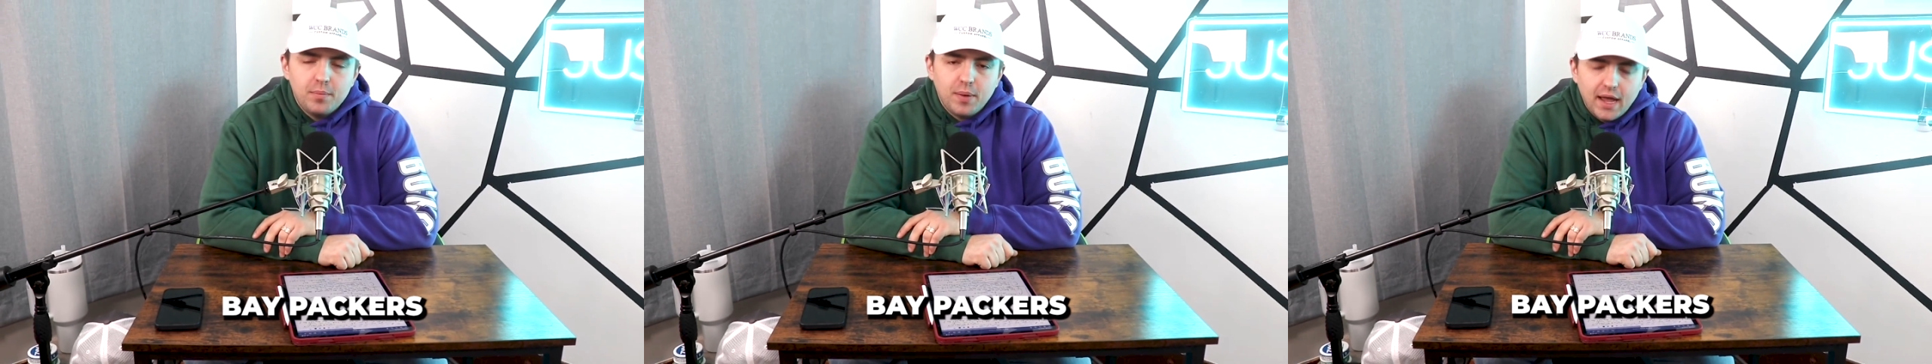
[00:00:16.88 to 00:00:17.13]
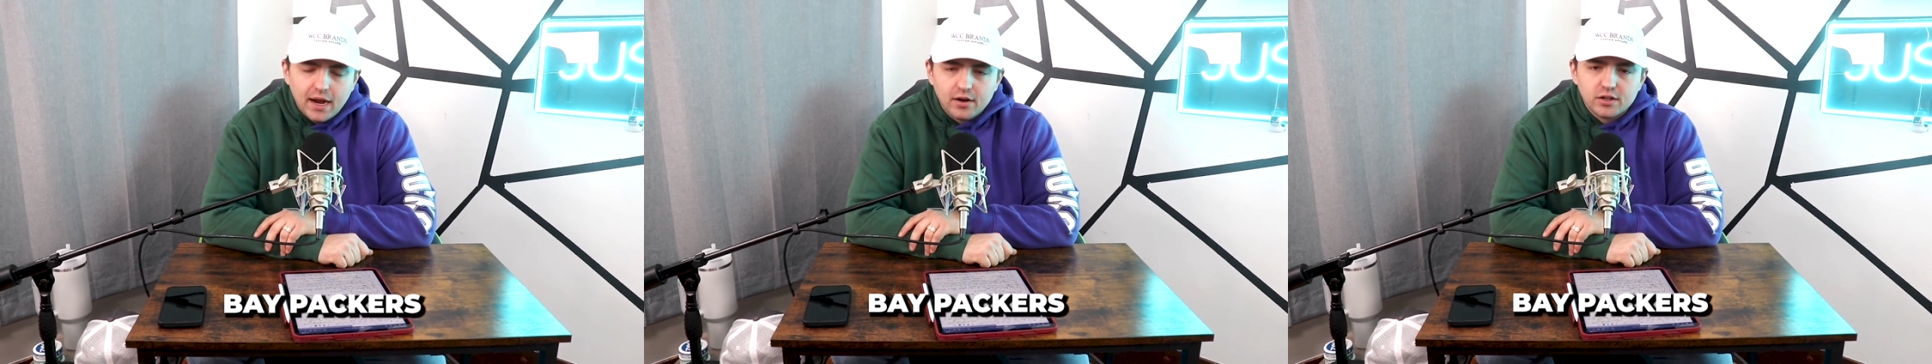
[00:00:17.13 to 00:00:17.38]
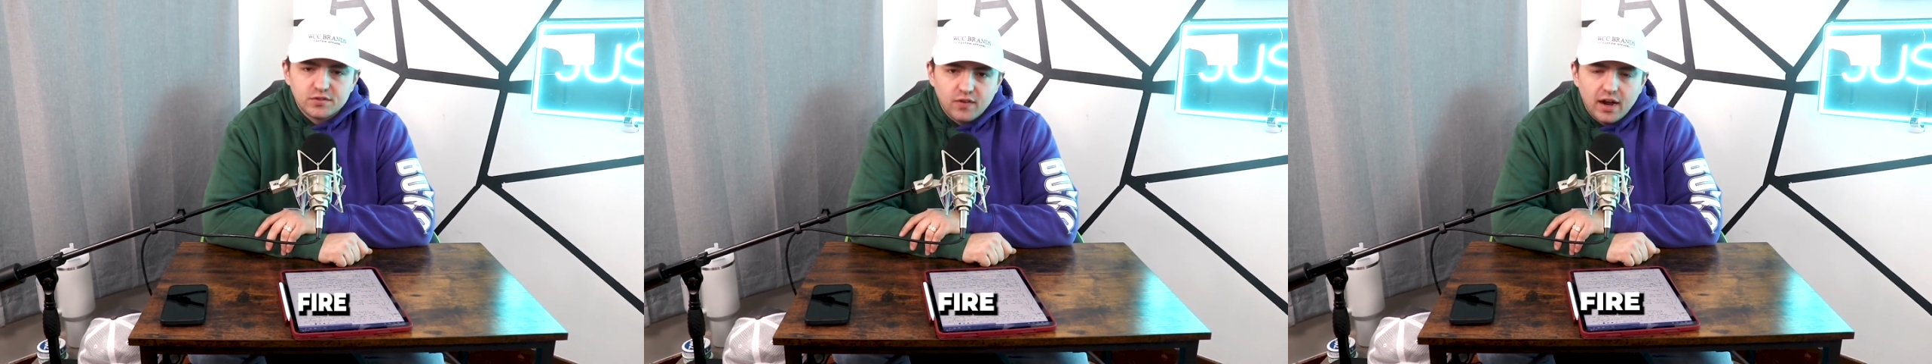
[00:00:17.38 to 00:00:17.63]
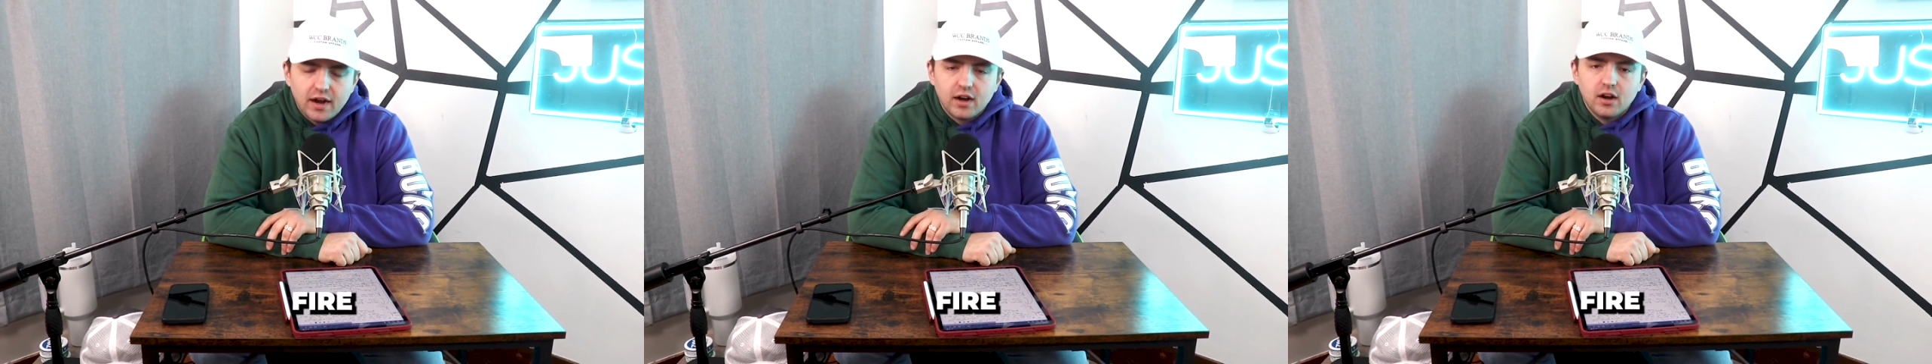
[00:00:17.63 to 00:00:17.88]
Packers
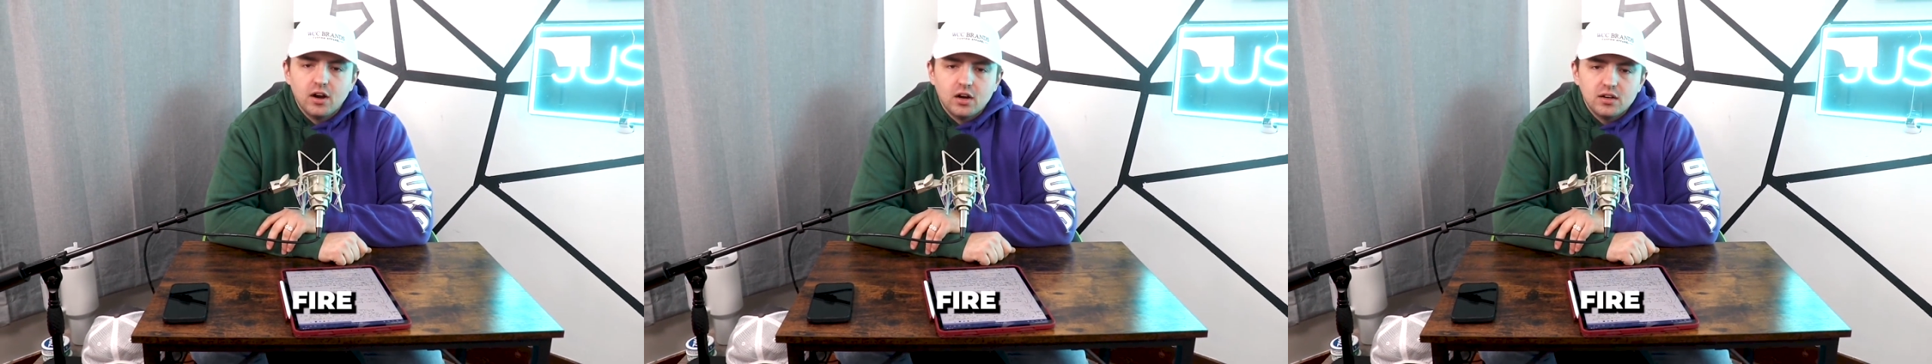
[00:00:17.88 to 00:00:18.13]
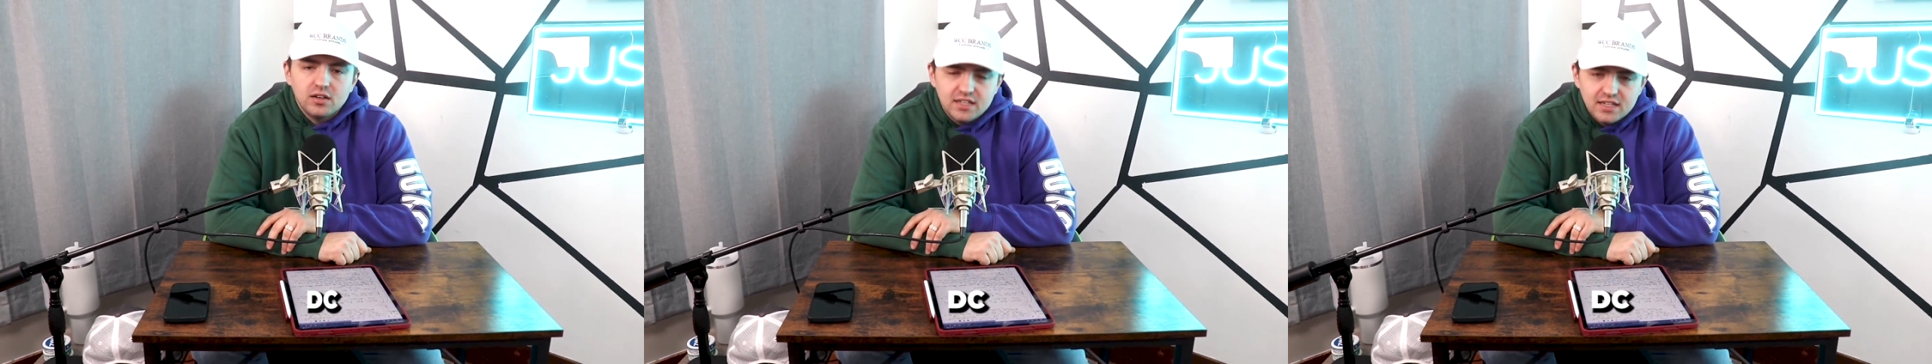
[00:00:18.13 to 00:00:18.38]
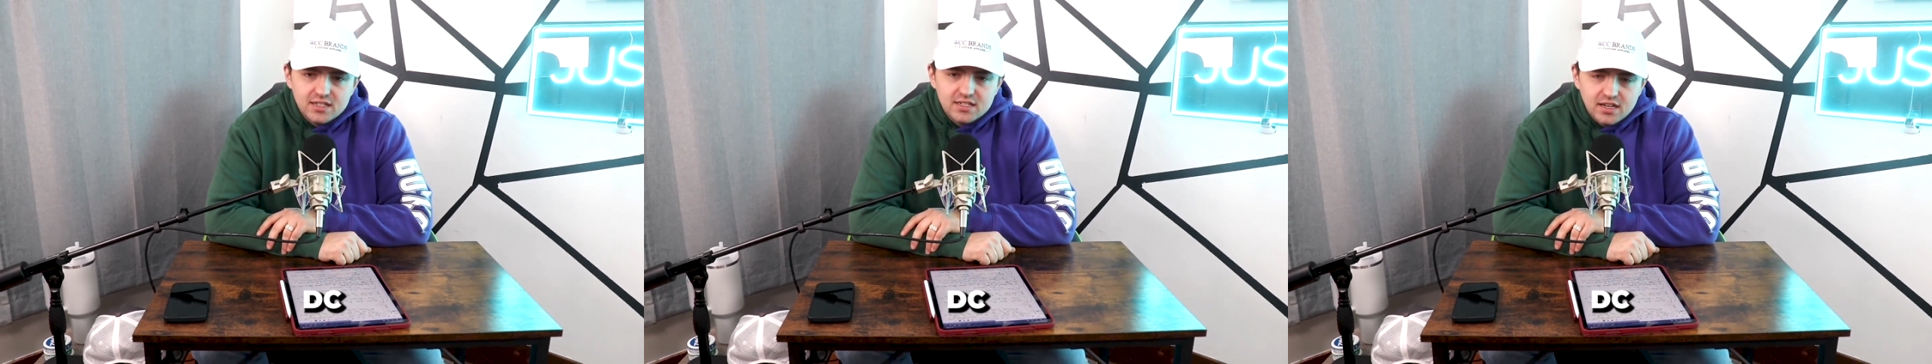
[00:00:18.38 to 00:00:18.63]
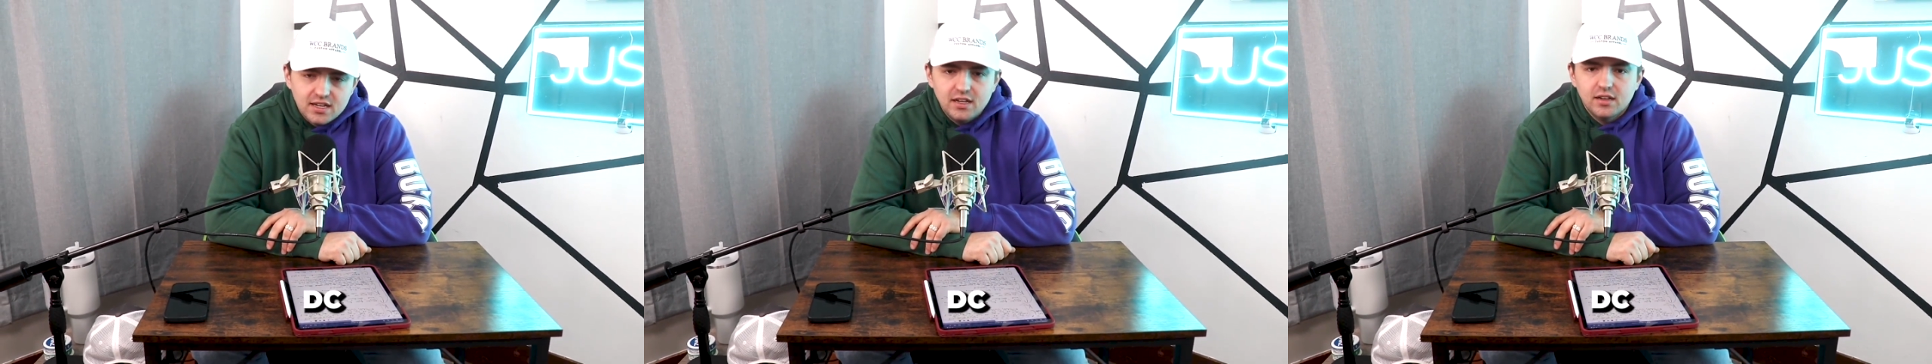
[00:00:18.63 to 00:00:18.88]
fire
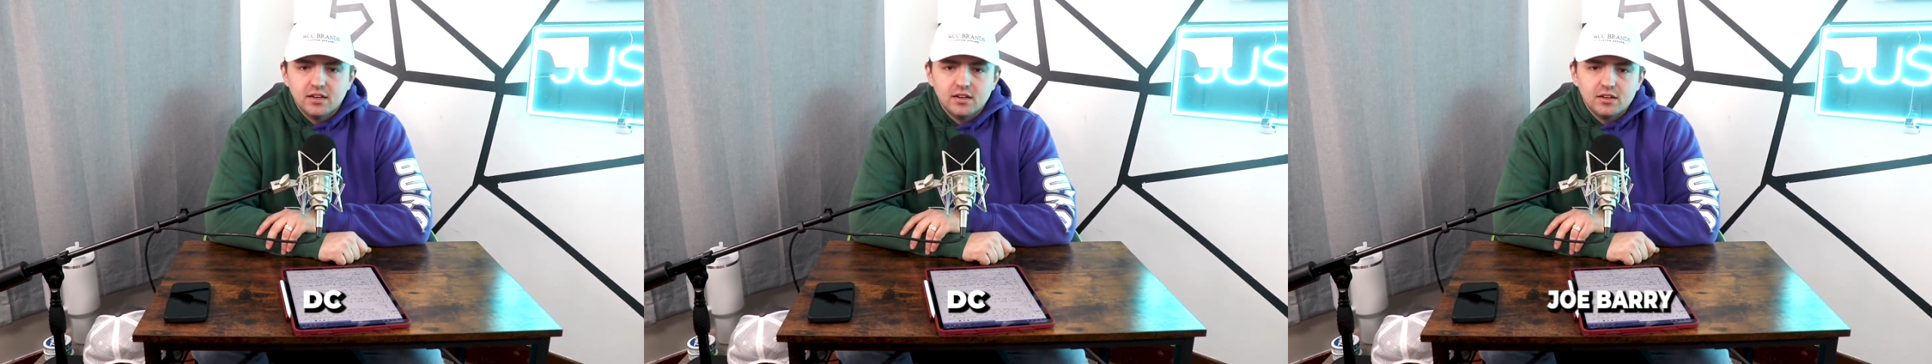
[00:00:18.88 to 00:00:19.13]
DC